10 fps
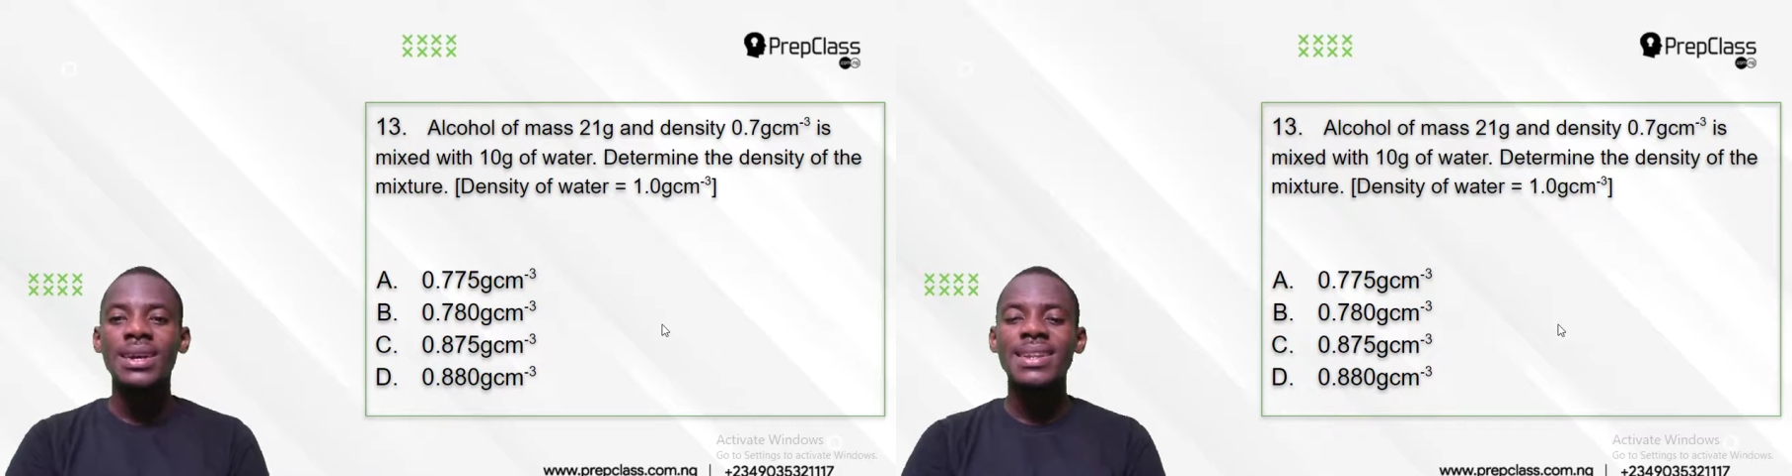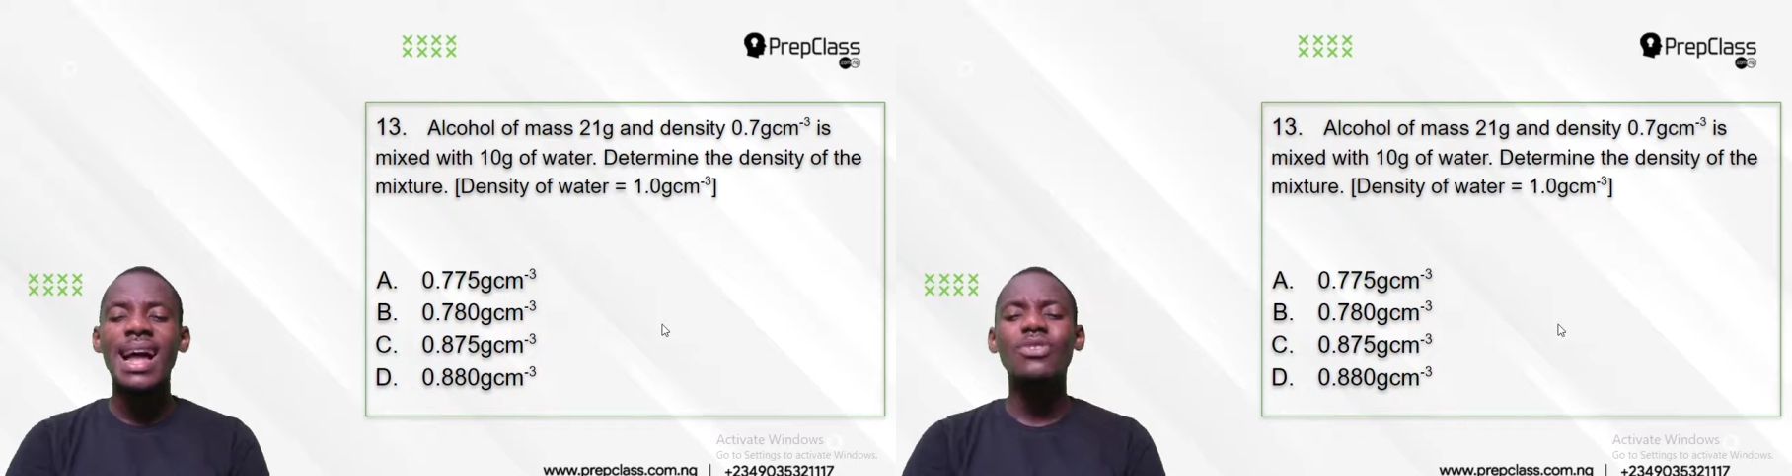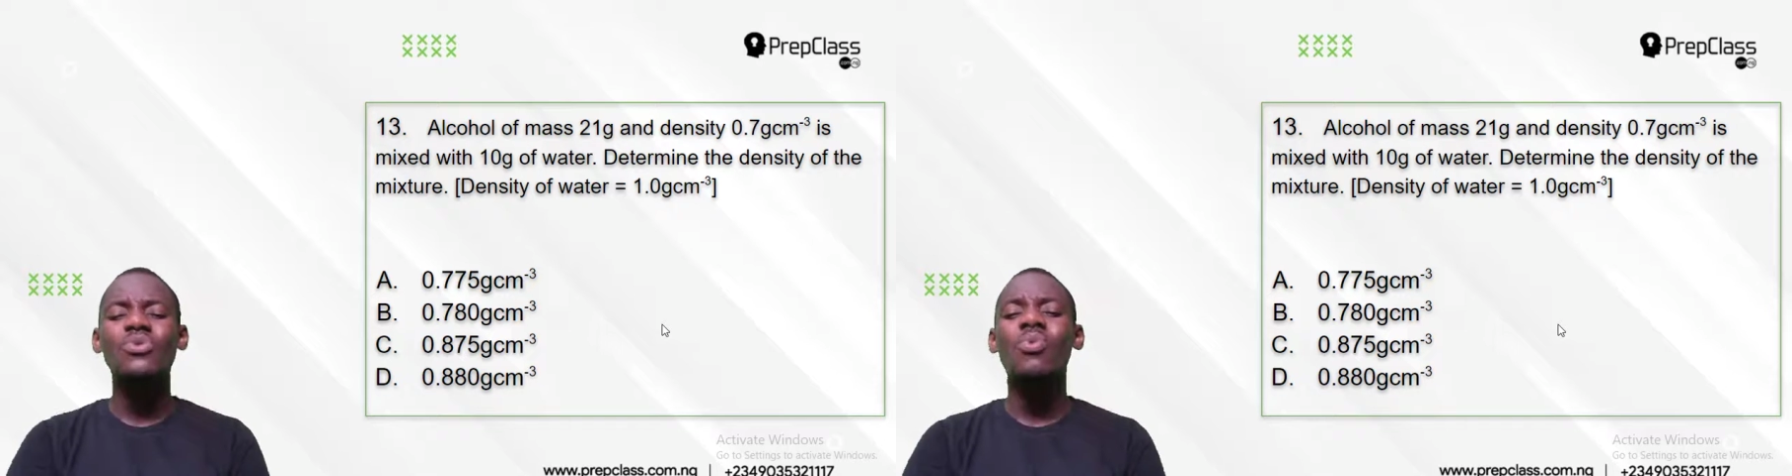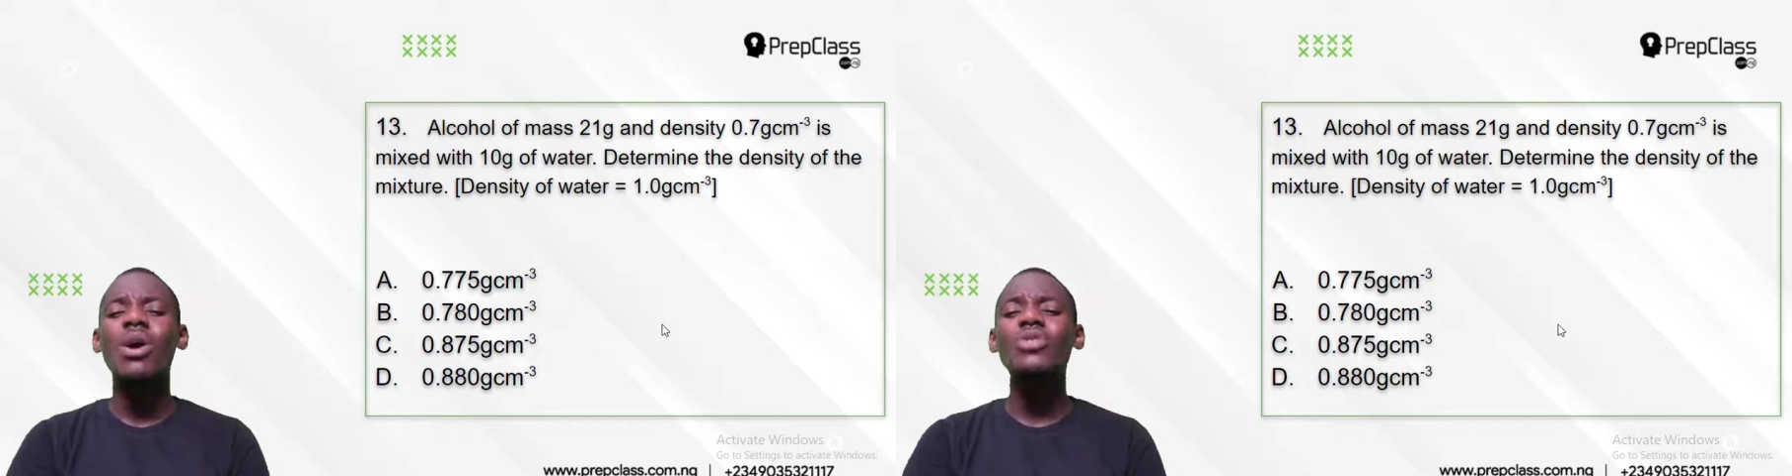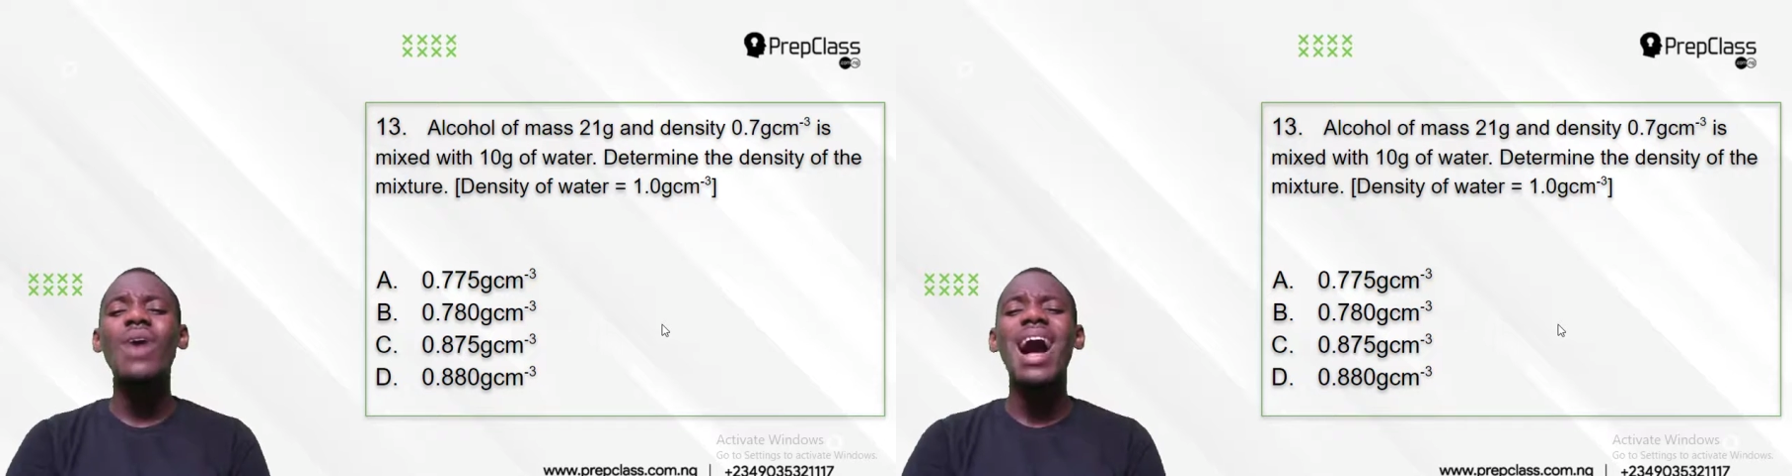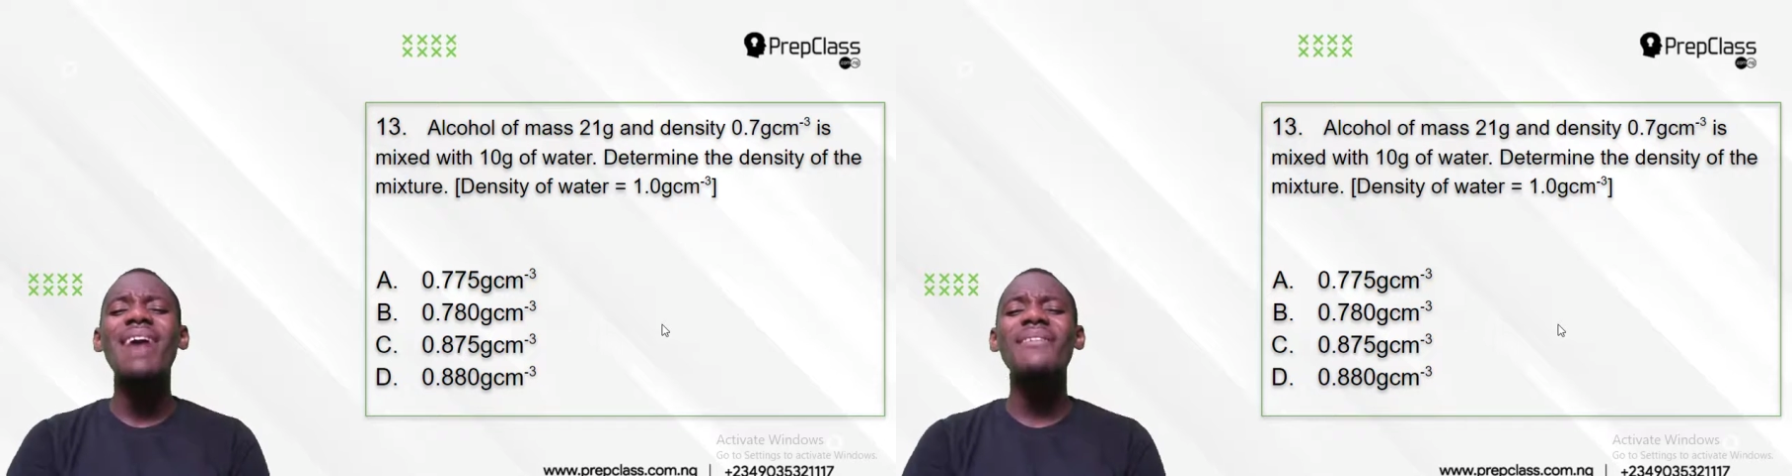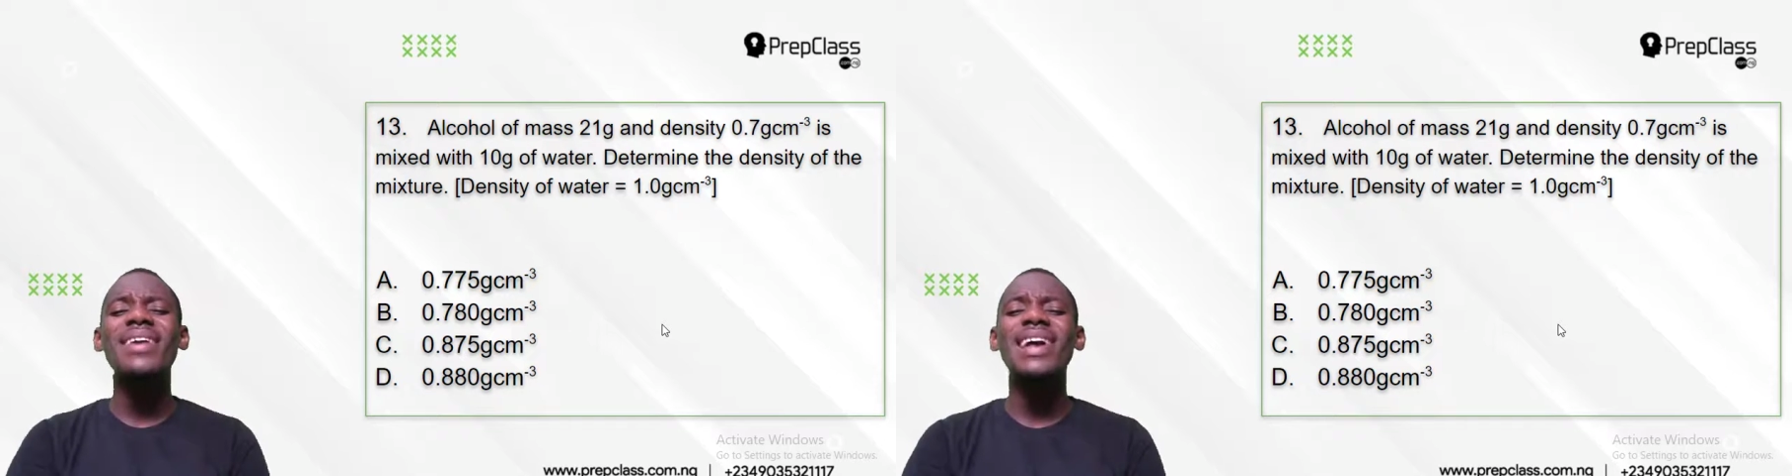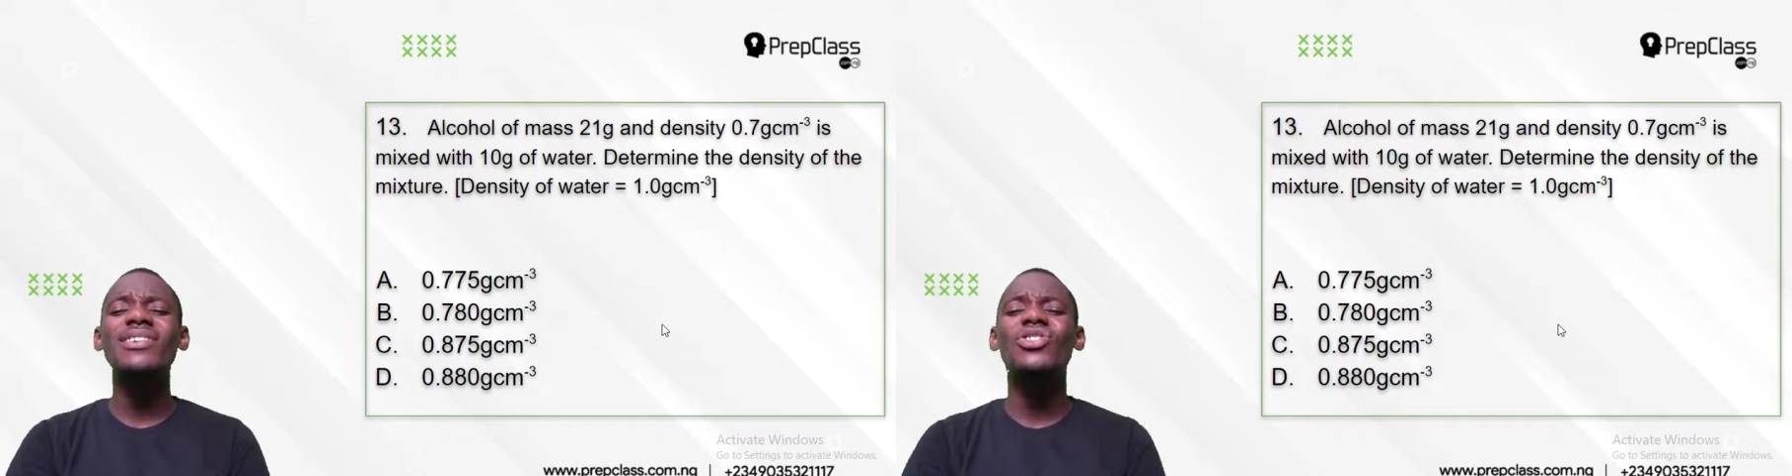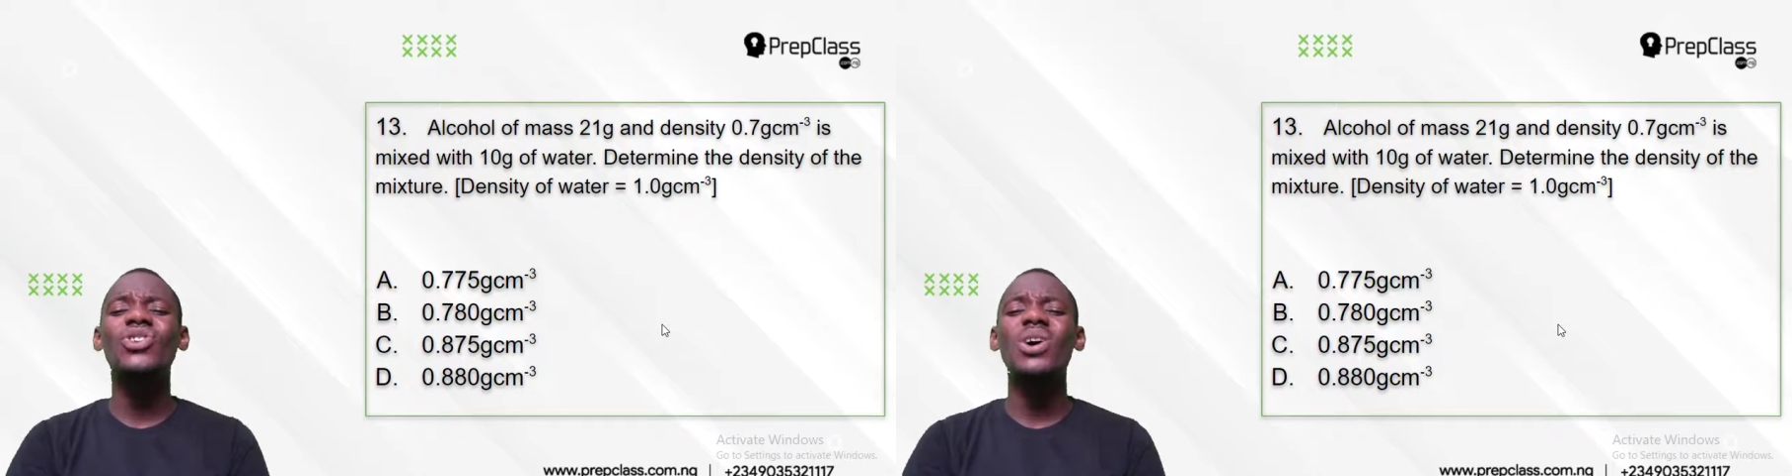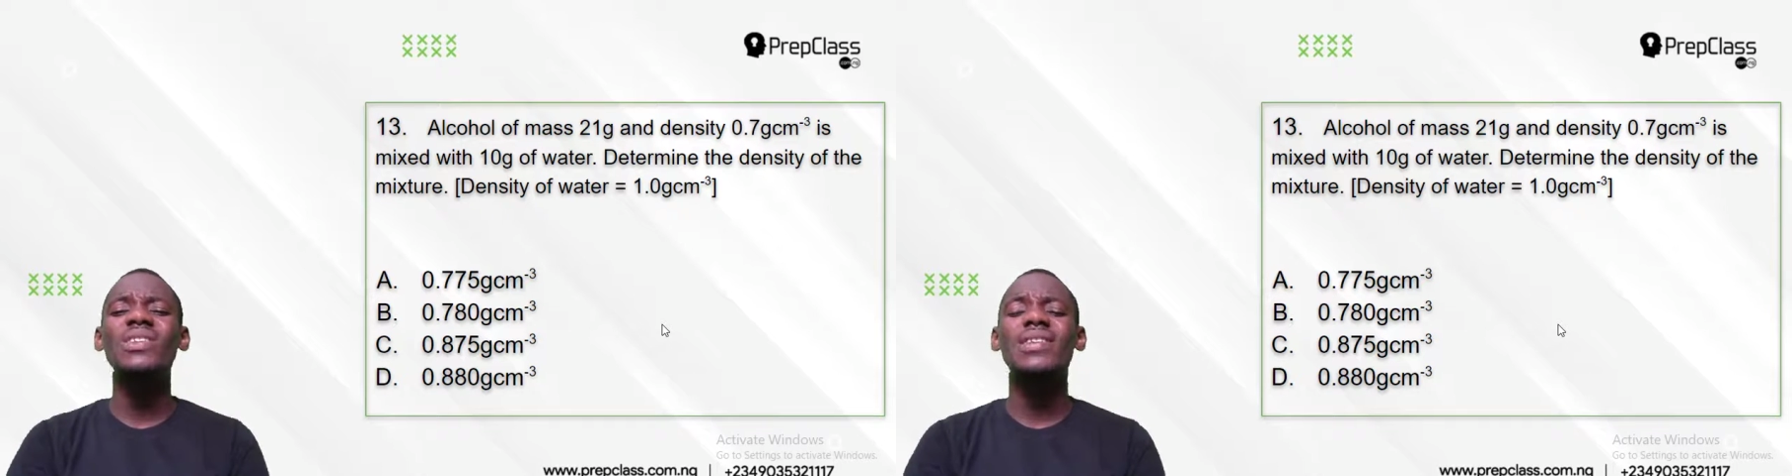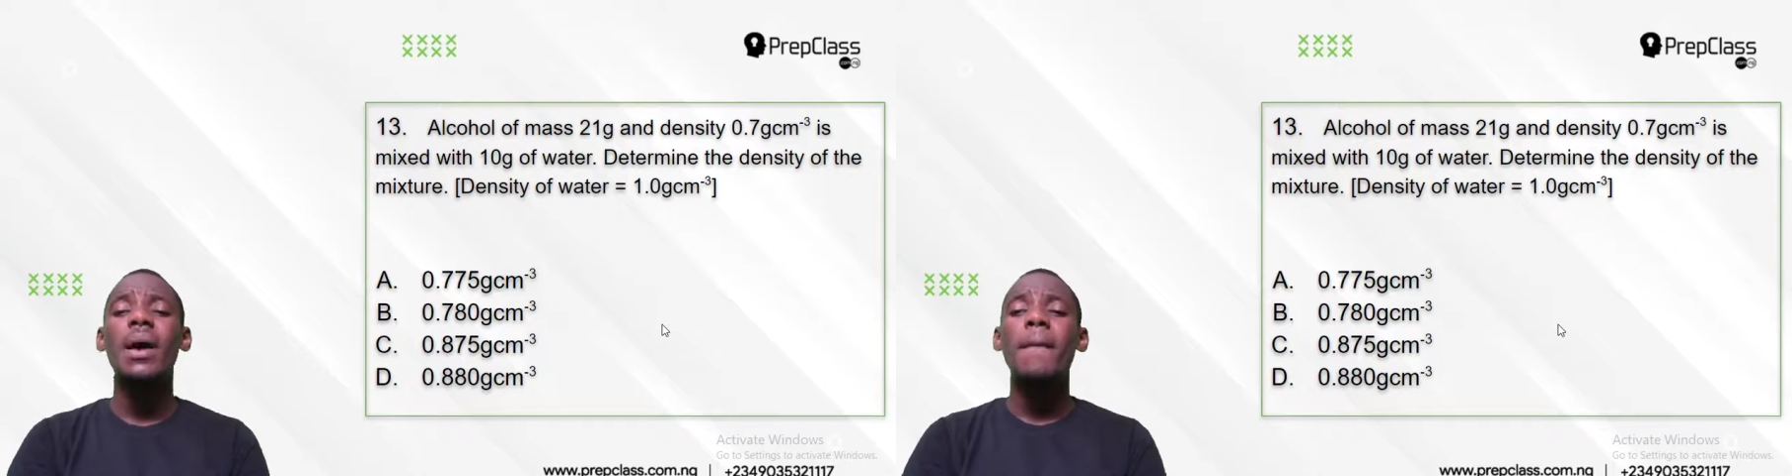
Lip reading: Now what you have here is just